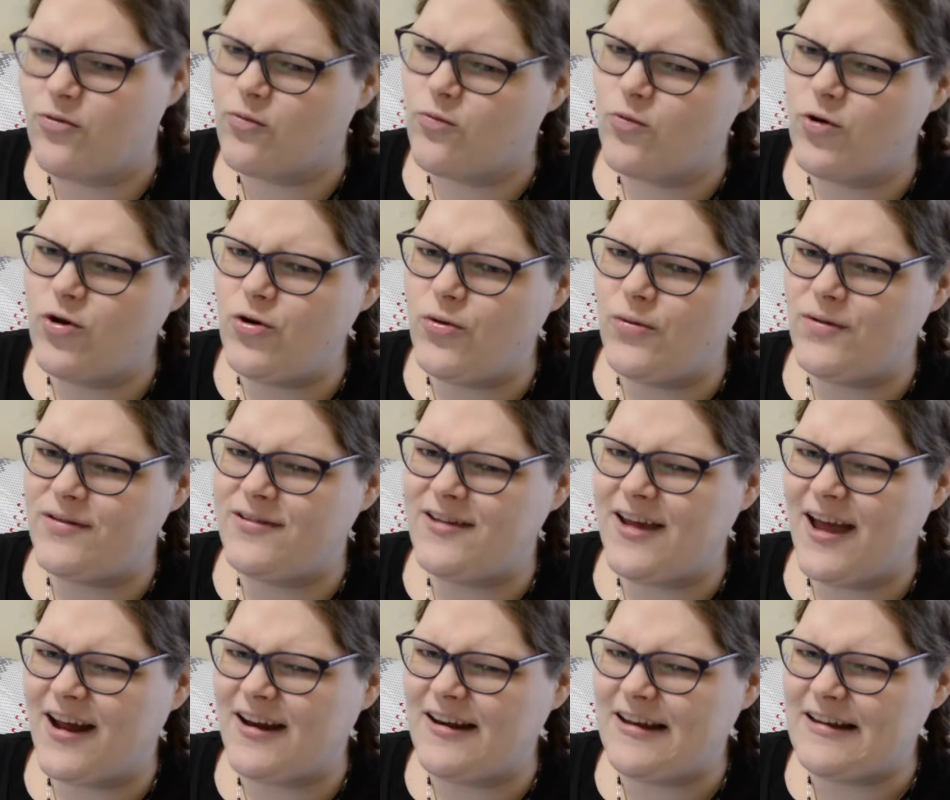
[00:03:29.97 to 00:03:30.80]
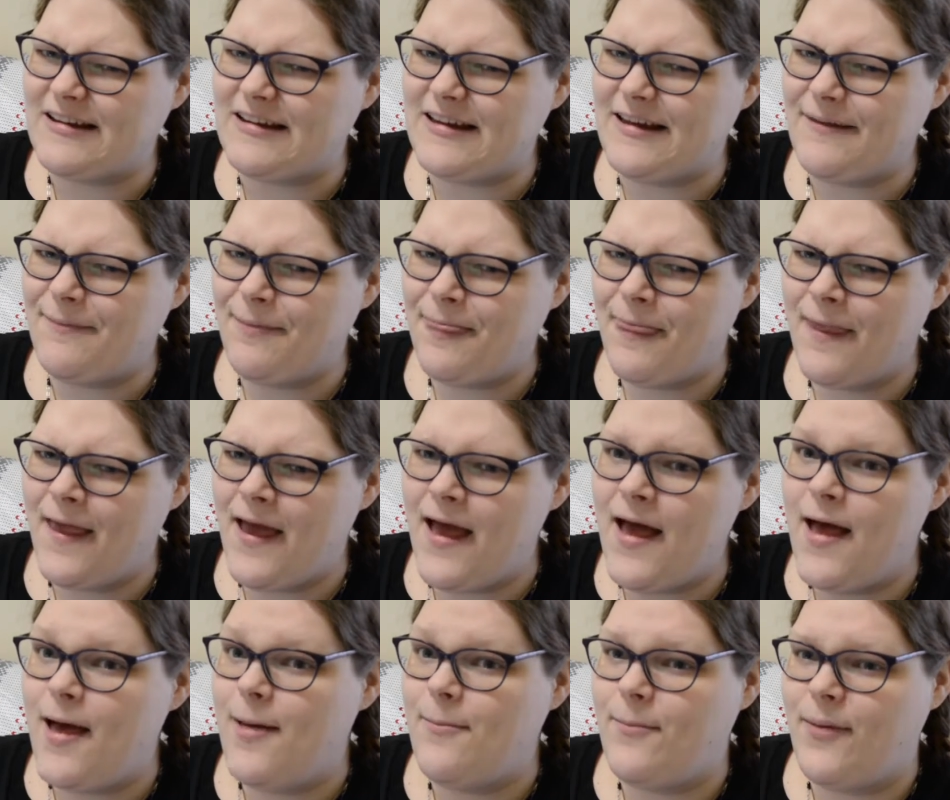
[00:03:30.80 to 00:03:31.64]
Root, technically.
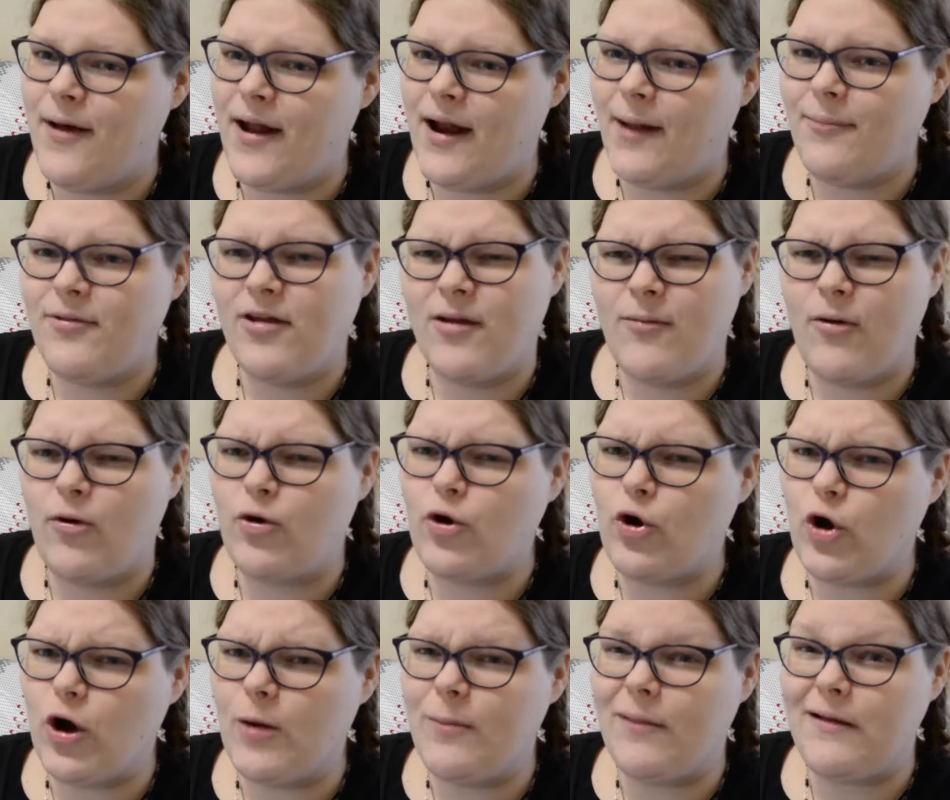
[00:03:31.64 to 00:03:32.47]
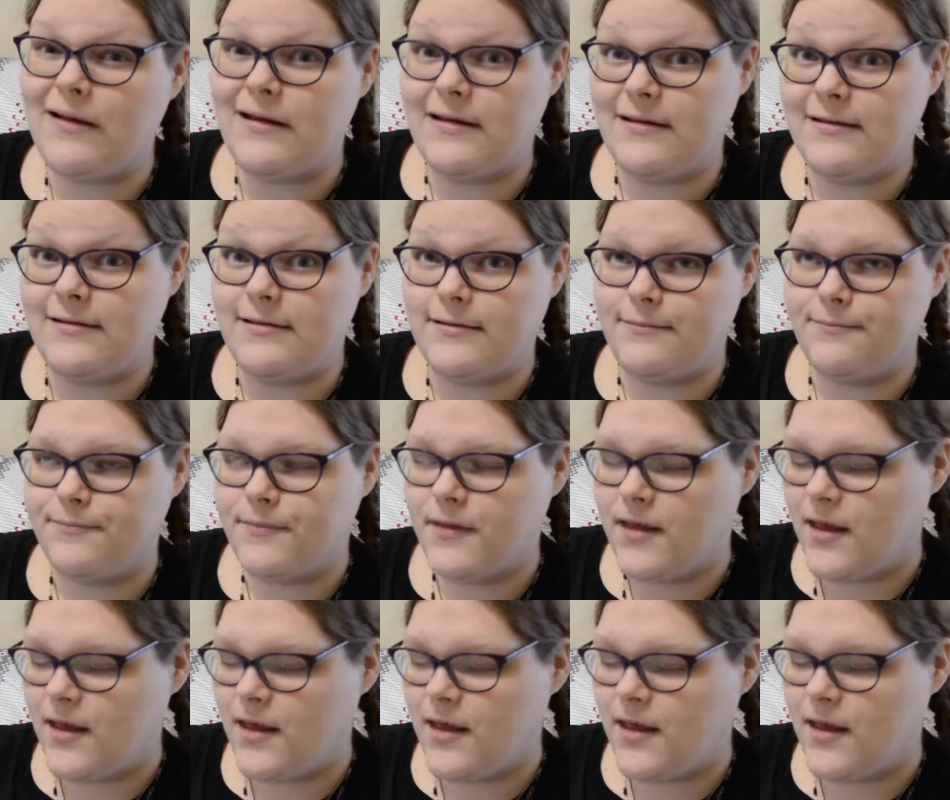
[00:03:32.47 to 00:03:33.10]
But I'm talking about herbalism.